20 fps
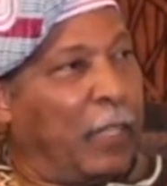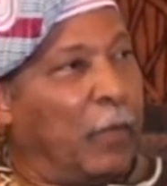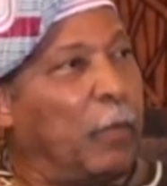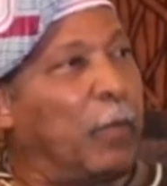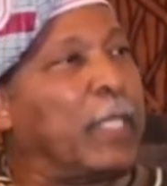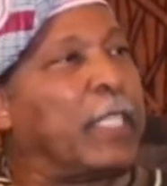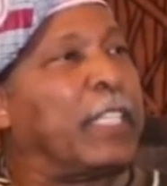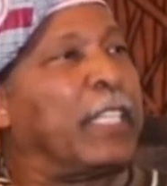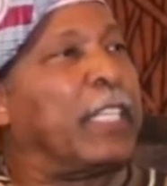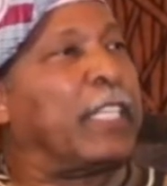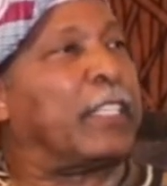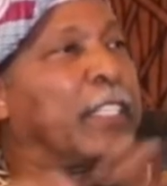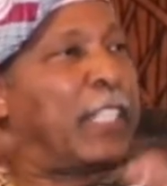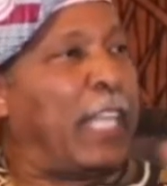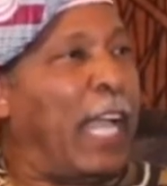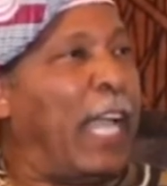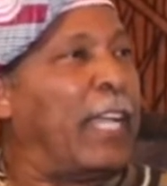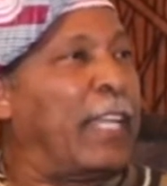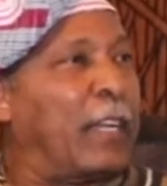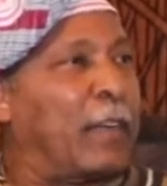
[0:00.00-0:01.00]
with the
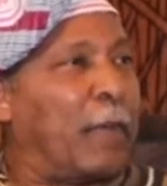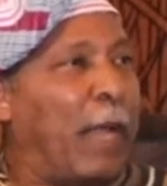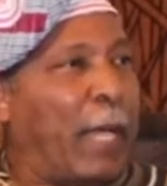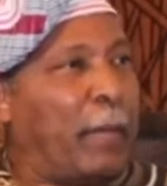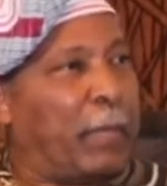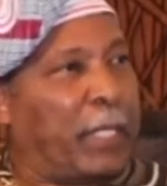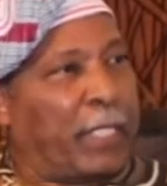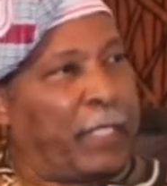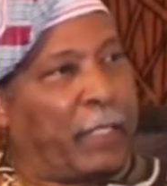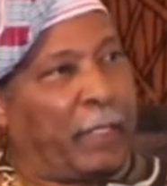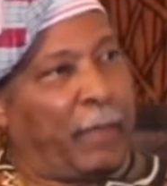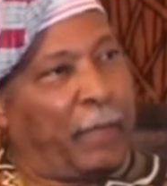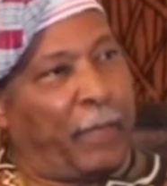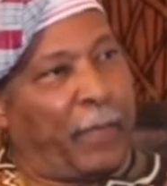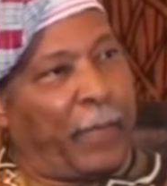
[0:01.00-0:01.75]
entire Rabatul